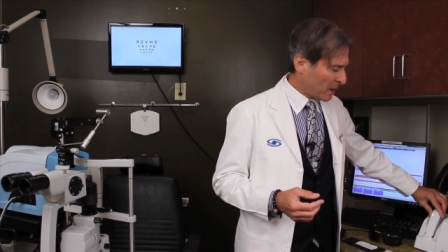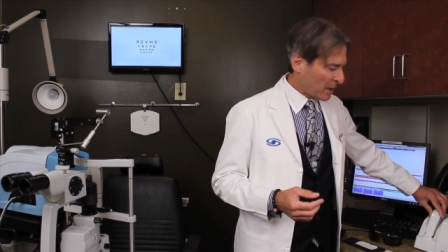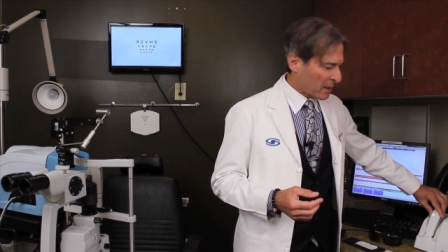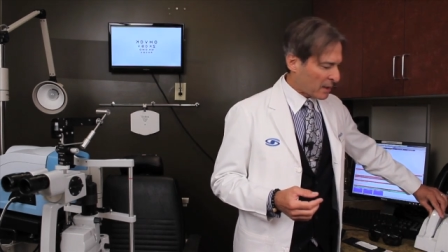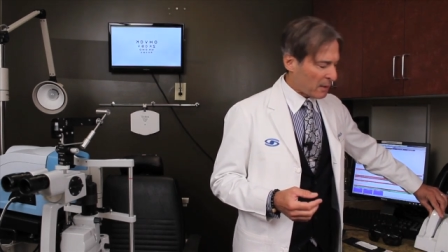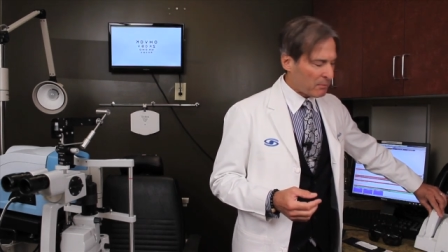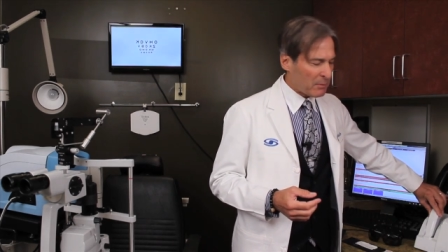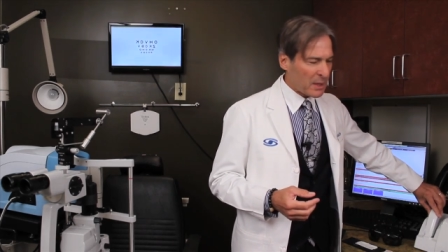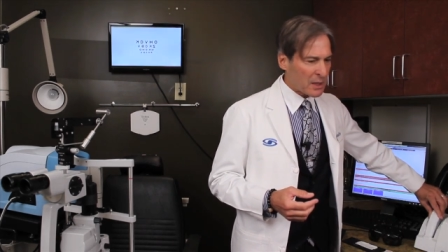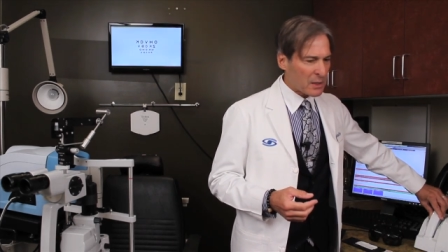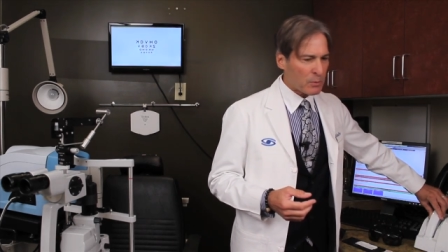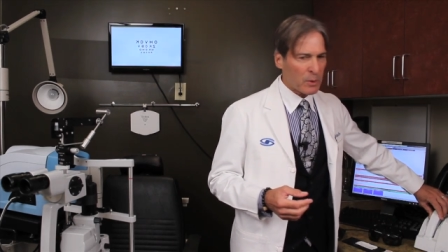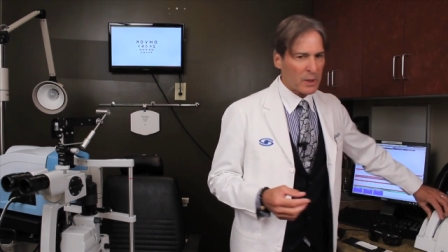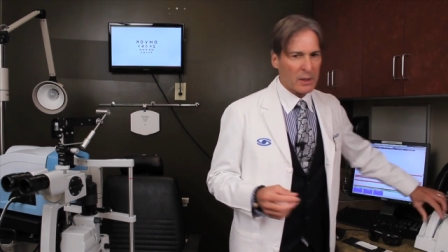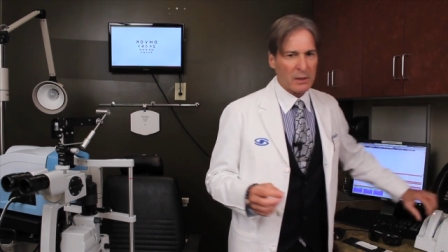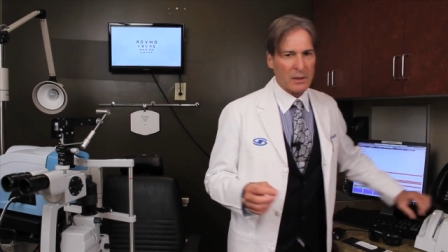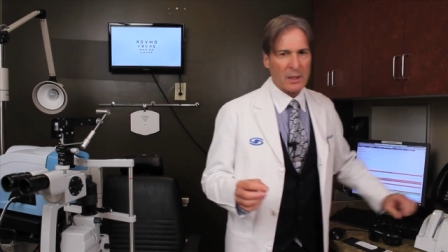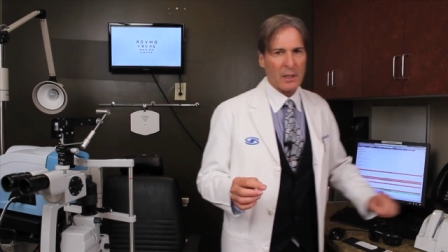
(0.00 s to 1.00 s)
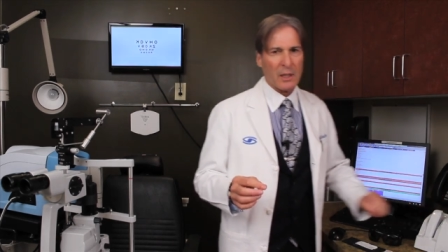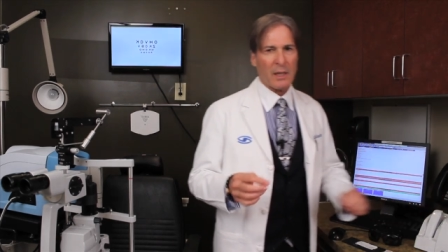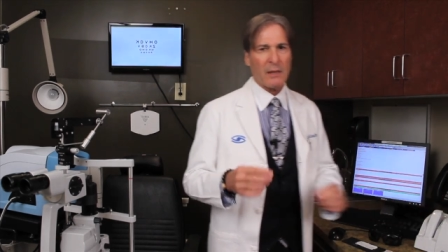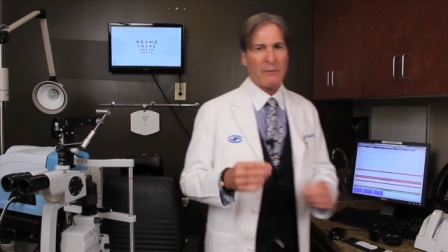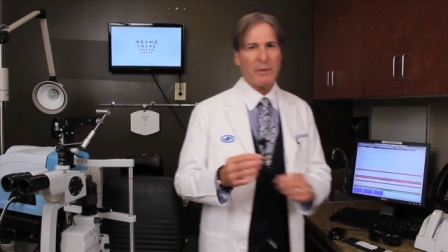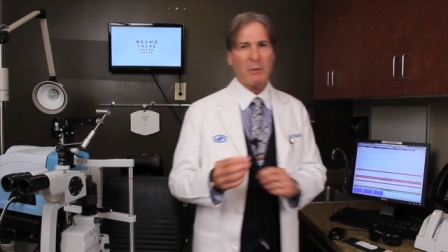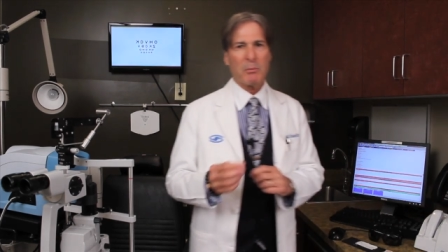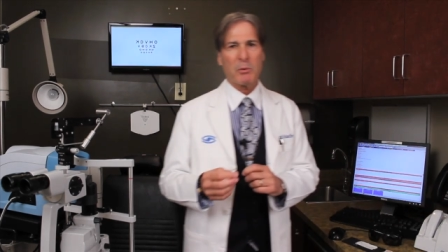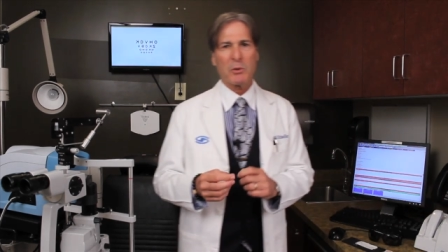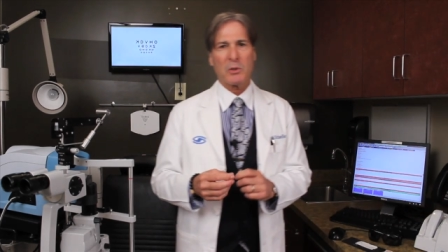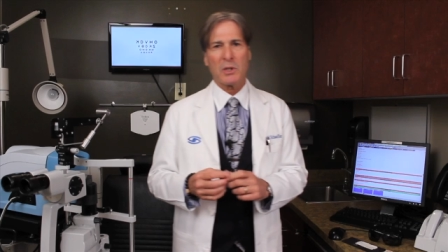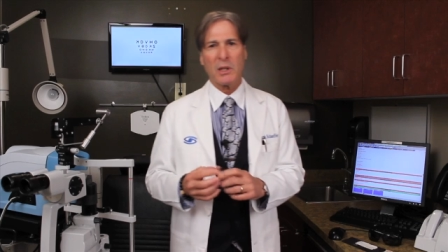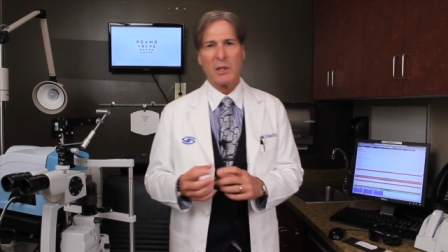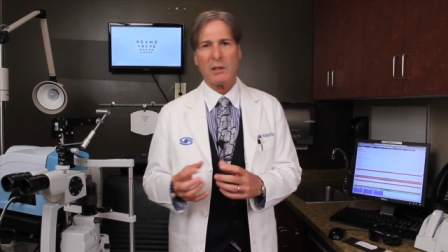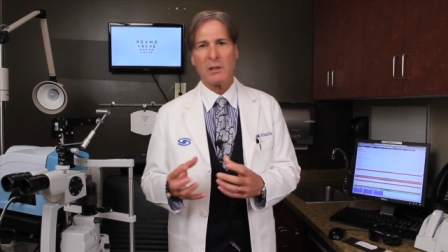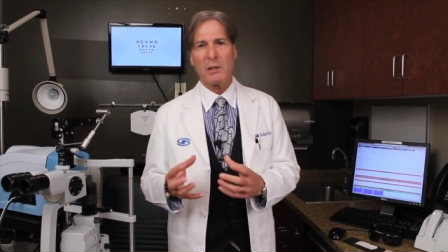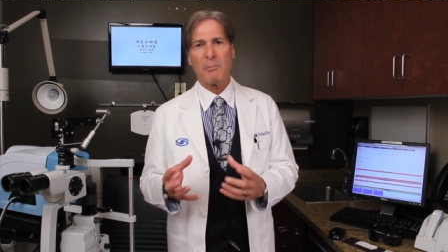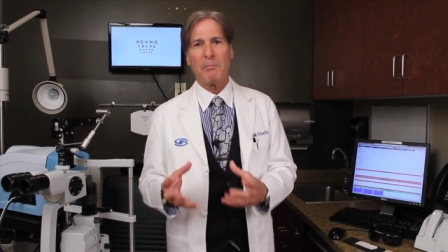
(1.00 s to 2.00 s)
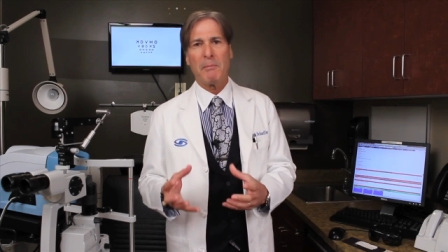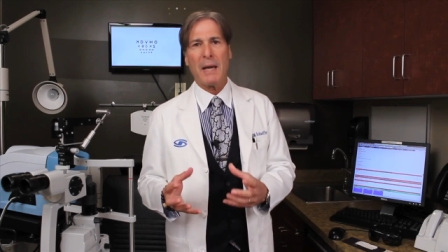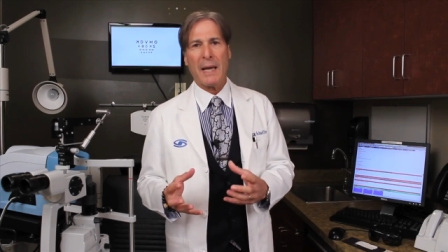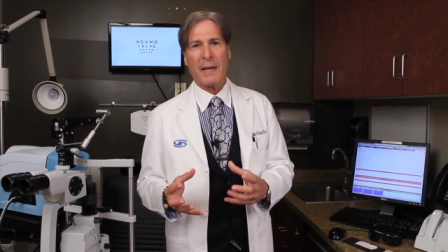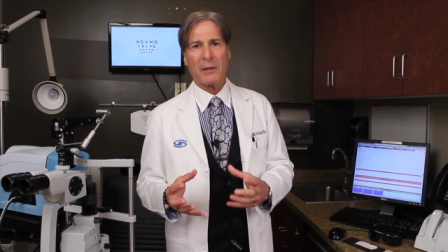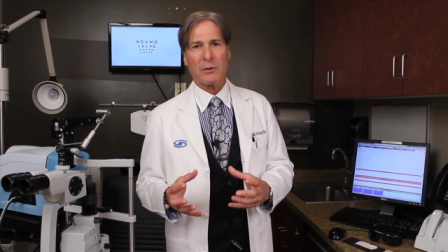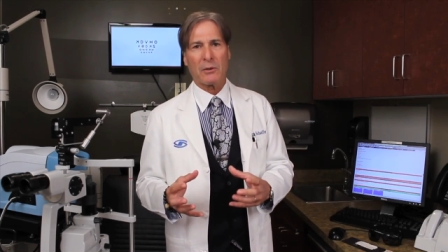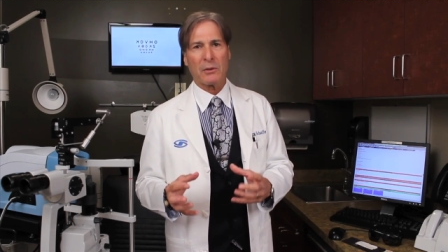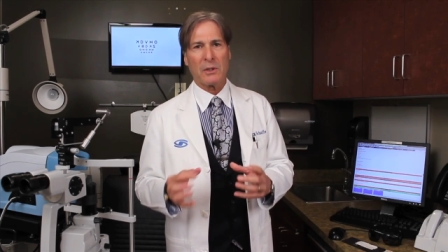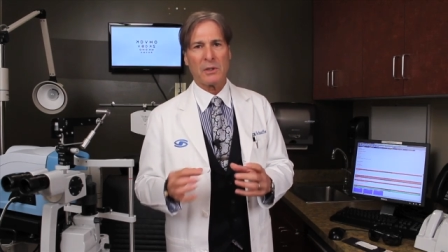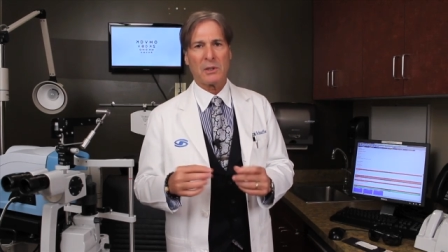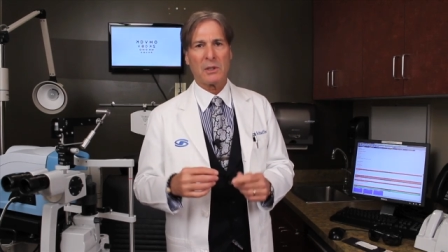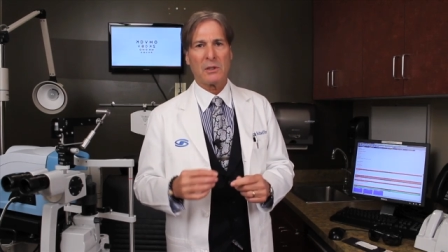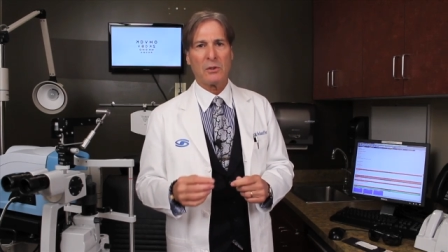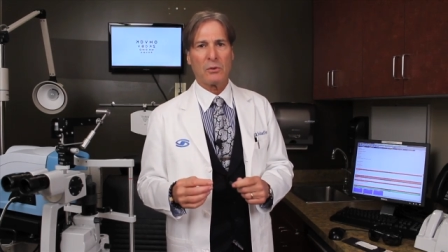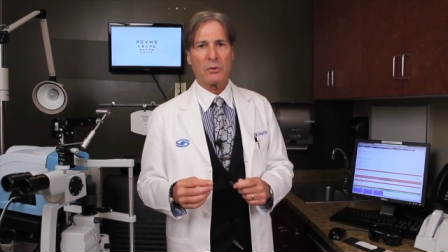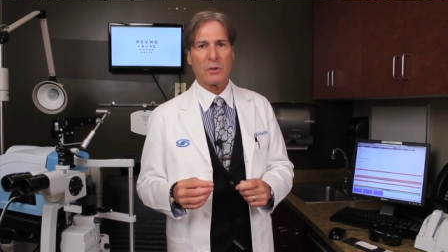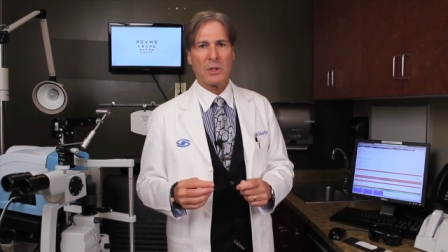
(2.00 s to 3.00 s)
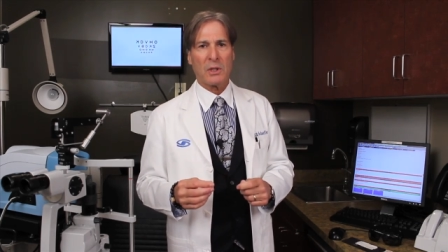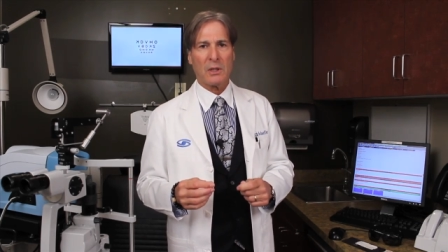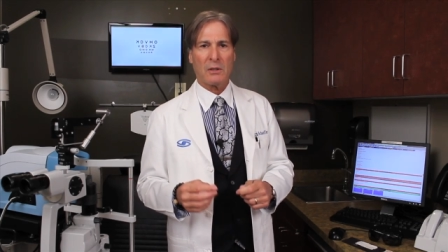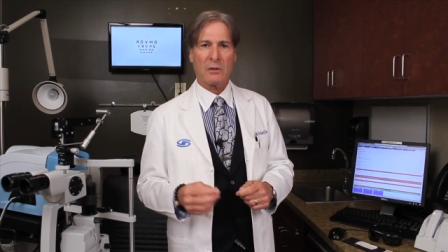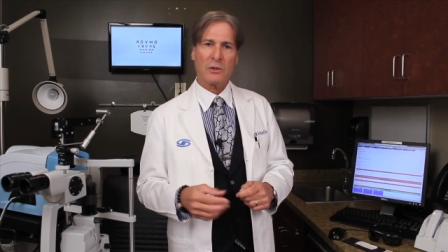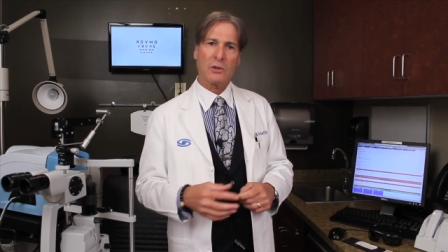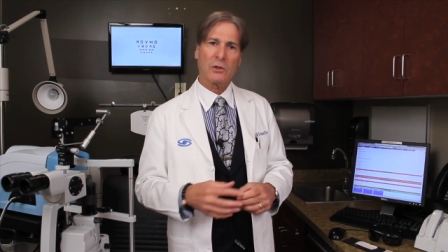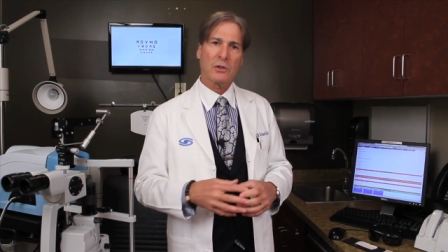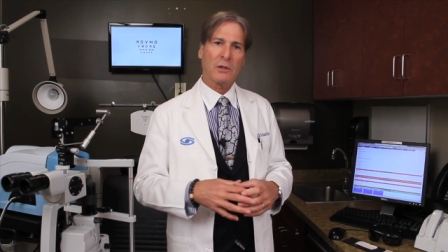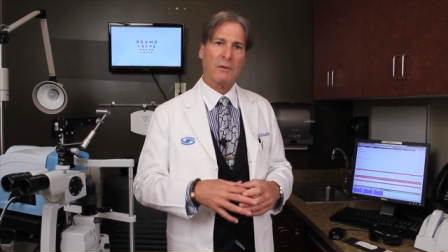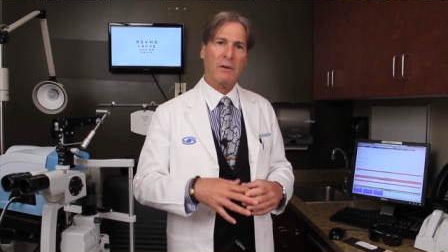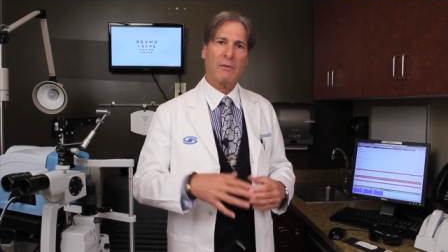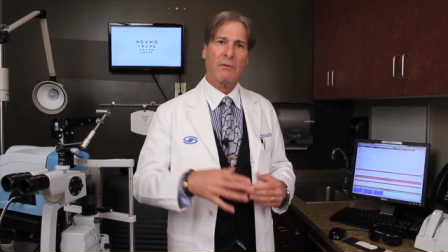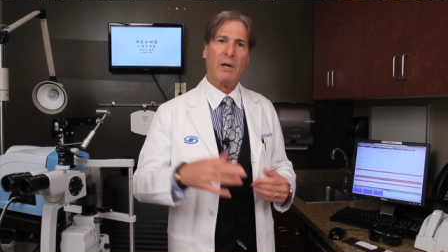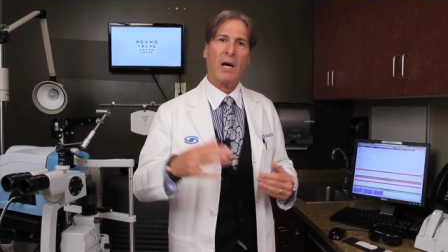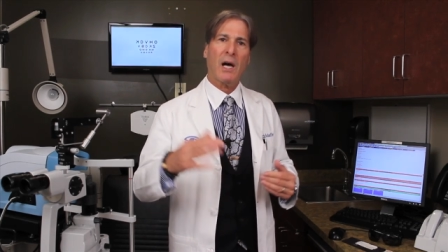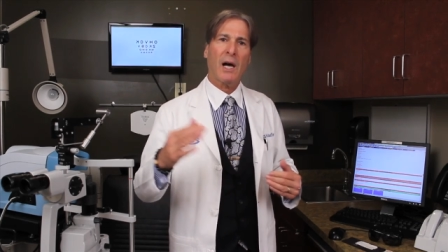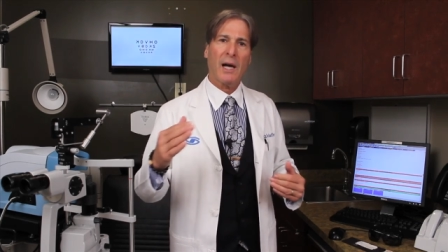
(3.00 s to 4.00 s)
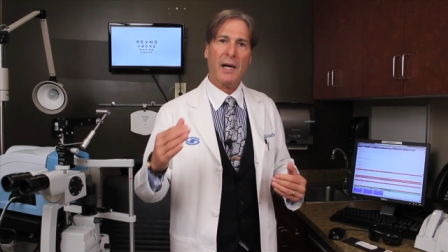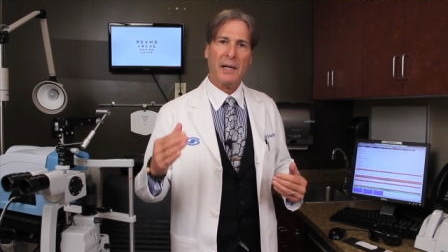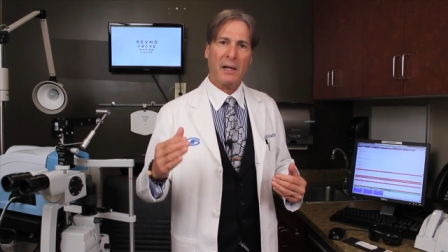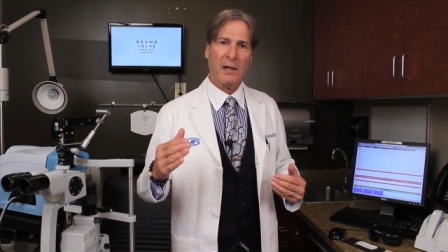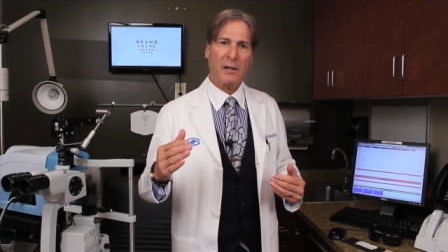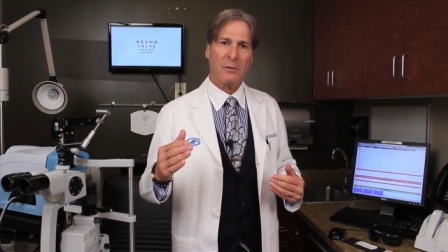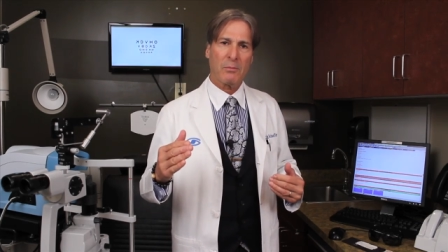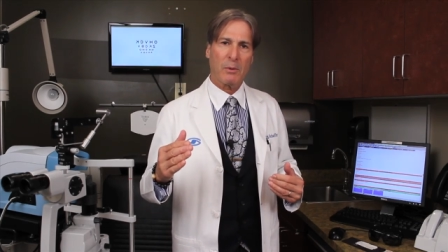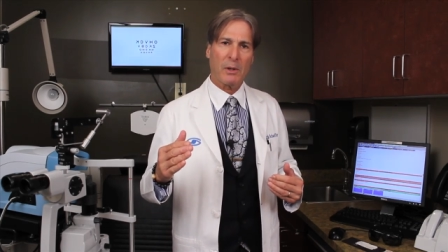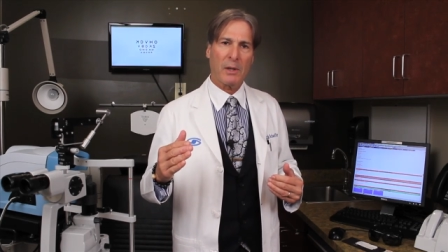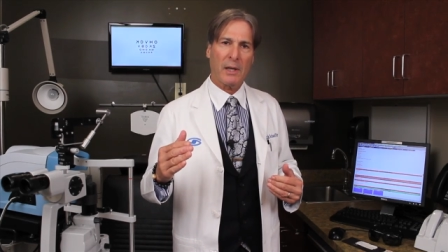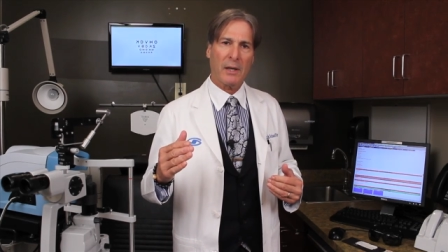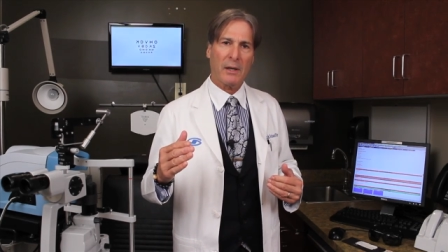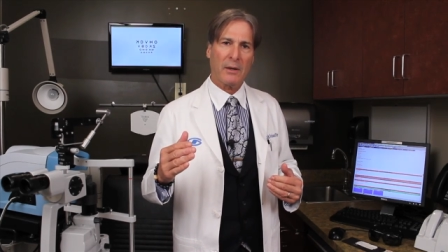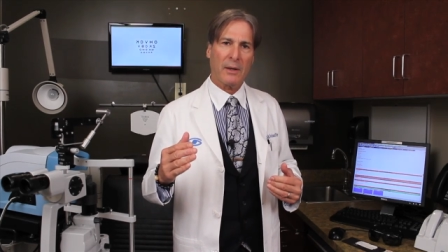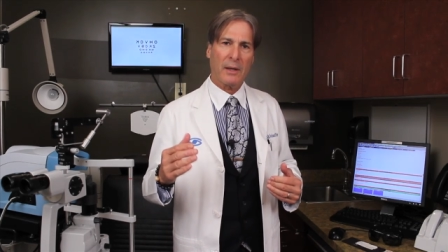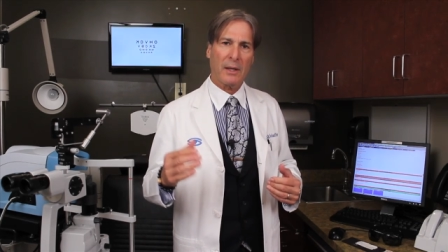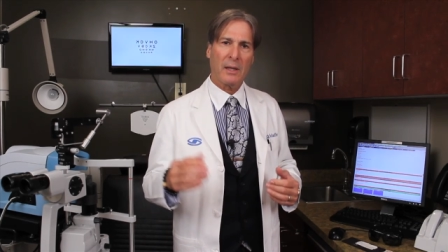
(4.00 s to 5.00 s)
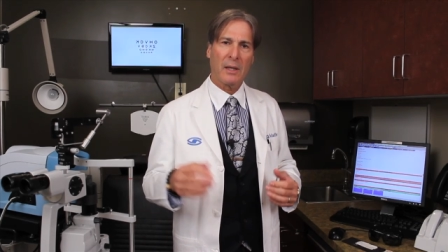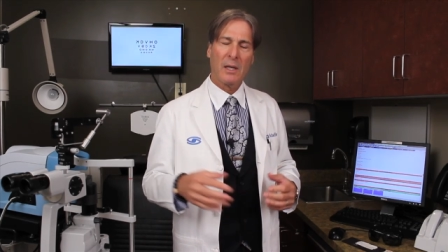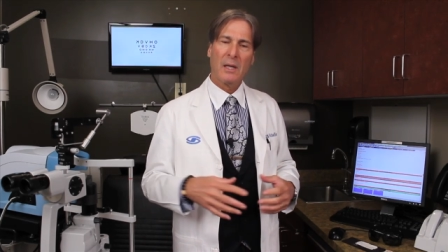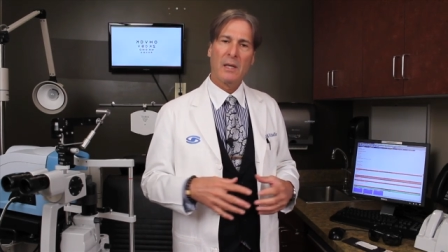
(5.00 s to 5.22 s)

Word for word: That means we can tell how many particulate matter is in your tears because if you have a high osmolarity,